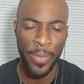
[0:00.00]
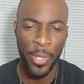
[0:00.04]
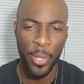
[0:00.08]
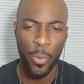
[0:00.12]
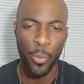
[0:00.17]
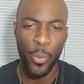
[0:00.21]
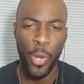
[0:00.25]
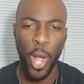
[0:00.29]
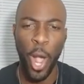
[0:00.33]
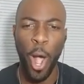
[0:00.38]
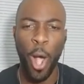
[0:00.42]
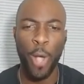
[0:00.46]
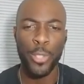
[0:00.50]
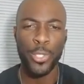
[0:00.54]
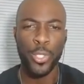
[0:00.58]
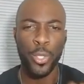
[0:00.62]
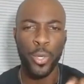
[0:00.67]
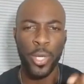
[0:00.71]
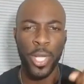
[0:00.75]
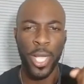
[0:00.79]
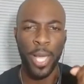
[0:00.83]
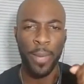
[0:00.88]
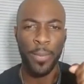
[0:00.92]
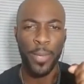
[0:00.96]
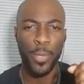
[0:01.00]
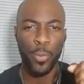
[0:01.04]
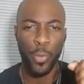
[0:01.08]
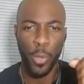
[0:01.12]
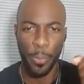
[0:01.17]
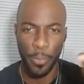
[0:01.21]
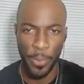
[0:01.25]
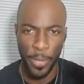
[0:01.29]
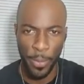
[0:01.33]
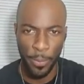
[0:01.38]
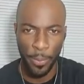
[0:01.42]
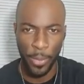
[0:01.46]
we're also coming where
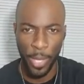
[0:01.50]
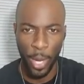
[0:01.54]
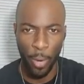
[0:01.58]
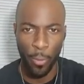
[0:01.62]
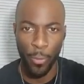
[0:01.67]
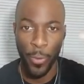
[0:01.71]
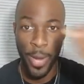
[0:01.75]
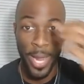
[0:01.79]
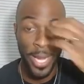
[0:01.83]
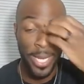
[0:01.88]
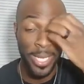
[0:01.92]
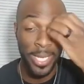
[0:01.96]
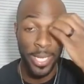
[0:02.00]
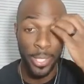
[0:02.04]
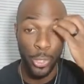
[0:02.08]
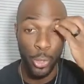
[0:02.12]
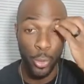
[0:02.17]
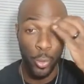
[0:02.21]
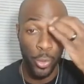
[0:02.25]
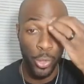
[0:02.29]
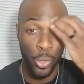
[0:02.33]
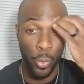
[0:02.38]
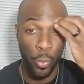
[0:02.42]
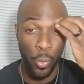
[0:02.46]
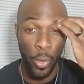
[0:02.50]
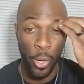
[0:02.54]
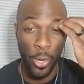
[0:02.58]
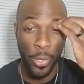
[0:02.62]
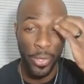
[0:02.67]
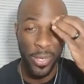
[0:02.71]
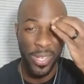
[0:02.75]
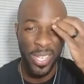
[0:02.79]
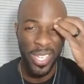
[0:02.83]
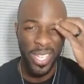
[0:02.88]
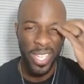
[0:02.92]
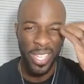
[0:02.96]
people are ready and doing the work.